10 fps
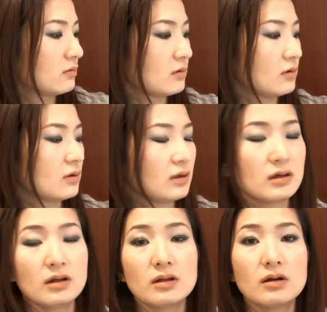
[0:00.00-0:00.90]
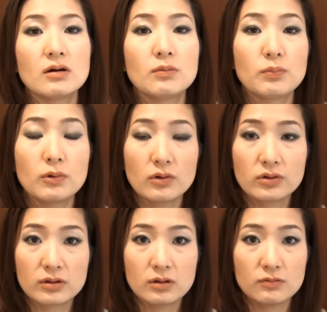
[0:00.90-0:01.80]
well, they're
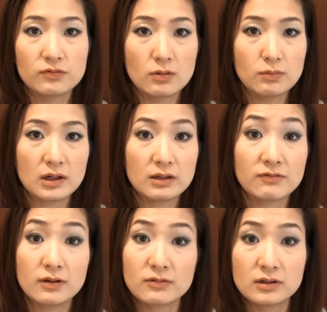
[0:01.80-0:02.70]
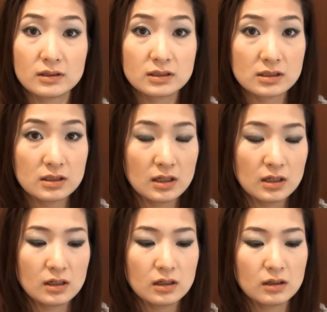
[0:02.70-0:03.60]
both from my favorite
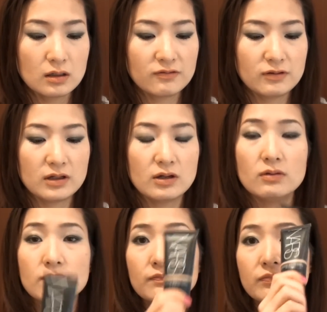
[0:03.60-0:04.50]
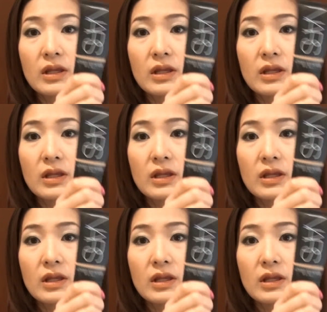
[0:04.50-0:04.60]
video,